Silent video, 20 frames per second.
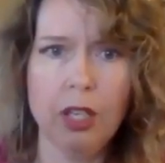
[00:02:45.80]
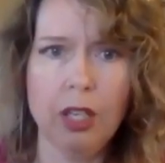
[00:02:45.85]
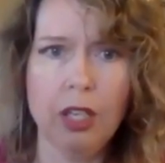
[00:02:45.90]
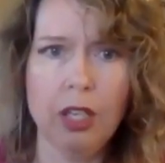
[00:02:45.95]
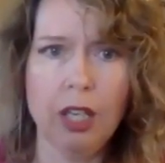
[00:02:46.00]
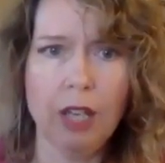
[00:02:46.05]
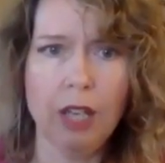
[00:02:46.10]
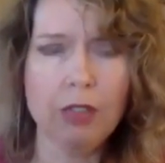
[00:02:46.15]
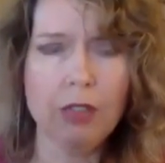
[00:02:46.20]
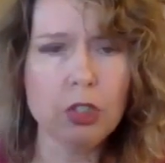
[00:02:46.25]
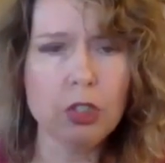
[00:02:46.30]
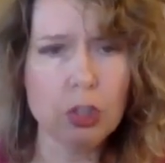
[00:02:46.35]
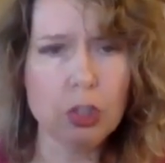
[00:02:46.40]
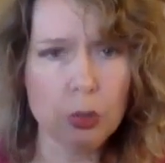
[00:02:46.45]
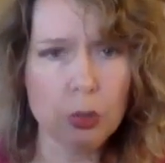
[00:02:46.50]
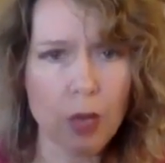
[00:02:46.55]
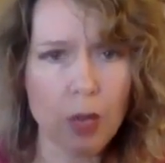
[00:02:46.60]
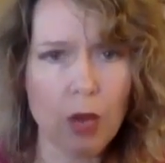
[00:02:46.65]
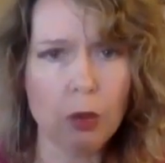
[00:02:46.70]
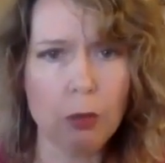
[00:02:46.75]
At the
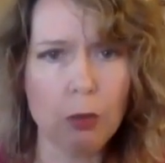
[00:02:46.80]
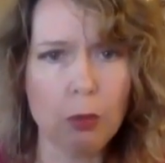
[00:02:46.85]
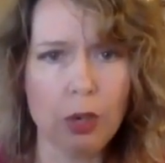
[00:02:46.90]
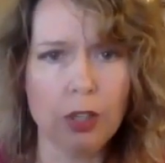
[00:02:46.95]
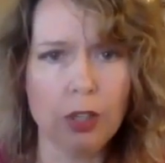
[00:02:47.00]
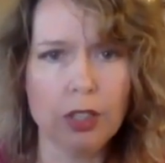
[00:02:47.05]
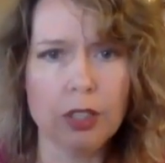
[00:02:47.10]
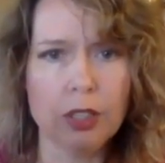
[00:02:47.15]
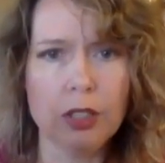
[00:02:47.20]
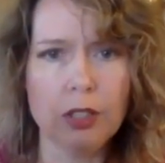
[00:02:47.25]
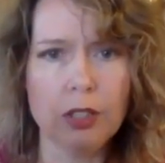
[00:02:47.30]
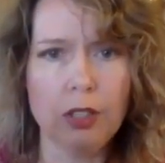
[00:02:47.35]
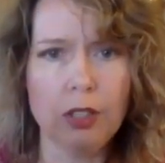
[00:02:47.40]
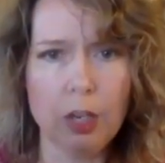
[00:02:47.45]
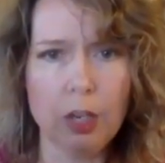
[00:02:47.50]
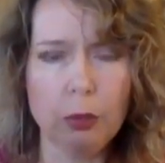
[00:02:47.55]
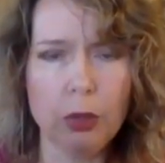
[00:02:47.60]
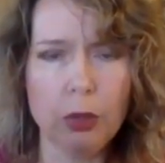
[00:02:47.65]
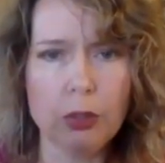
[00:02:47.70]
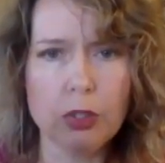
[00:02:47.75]
2-hour mark, they
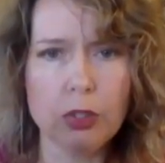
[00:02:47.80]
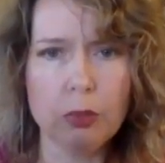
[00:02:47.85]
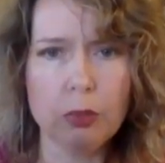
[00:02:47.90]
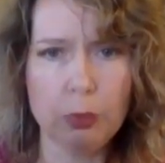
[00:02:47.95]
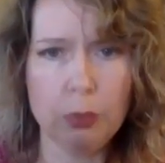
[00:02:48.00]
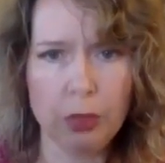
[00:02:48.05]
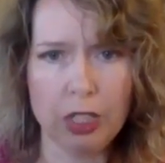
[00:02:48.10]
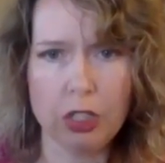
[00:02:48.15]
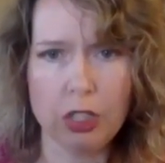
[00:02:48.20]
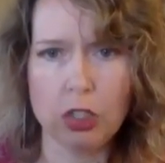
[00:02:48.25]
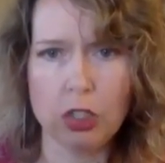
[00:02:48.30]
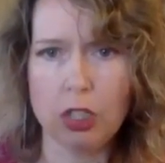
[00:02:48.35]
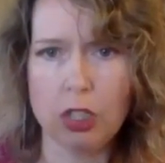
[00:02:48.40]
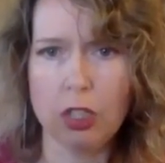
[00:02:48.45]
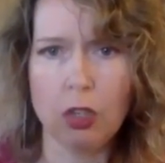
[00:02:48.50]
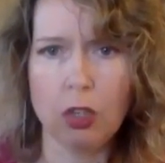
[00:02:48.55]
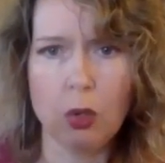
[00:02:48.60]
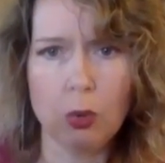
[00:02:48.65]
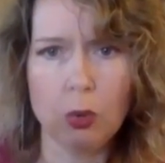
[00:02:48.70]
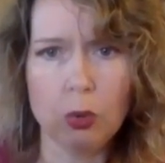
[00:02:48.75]
approach a bridge in
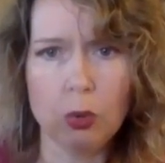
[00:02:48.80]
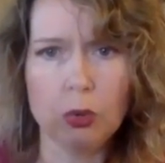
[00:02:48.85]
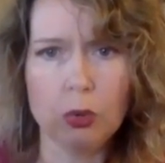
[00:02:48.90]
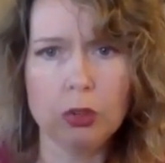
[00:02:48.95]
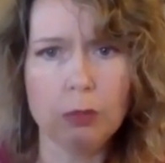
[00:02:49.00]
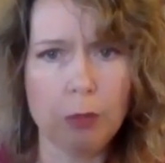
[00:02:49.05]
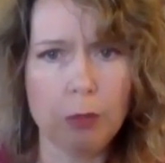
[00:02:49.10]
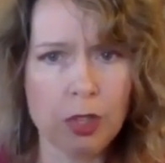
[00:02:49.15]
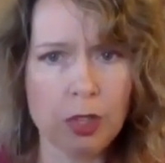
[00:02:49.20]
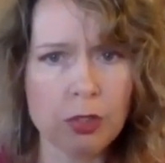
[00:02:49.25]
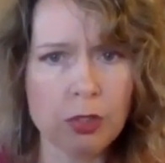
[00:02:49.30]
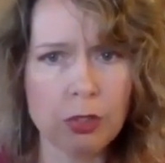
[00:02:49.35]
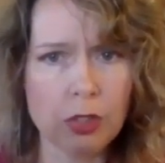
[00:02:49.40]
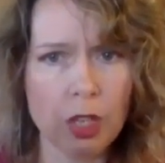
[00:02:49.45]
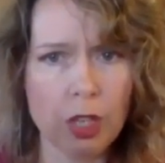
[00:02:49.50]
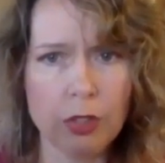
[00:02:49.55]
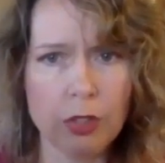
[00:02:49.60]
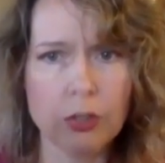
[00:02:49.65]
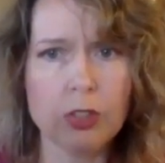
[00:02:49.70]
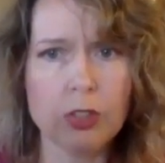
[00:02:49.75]
an old
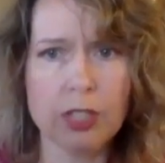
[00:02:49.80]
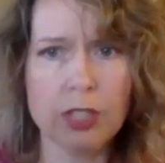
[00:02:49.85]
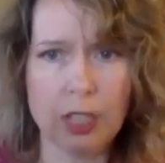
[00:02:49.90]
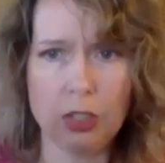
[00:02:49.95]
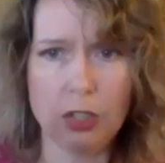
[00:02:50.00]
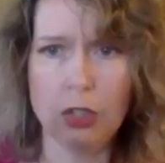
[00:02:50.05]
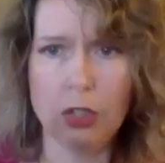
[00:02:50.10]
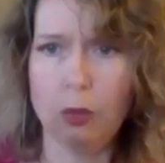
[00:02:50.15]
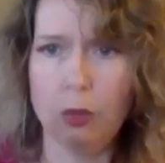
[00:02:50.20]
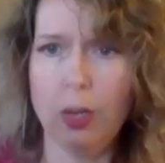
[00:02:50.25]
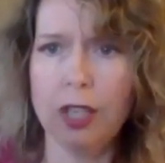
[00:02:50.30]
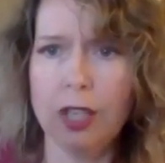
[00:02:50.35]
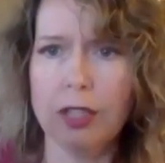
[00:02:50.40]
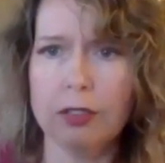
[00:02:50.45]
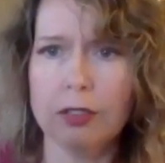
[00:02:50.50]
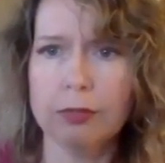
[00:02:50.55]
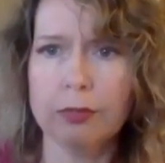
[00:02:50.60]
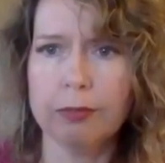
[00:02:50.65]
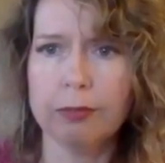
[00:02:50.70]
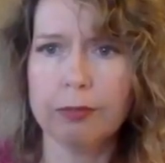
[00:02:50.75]
mustard-colored station
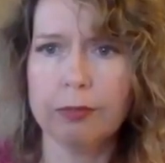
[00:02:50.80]
wagon.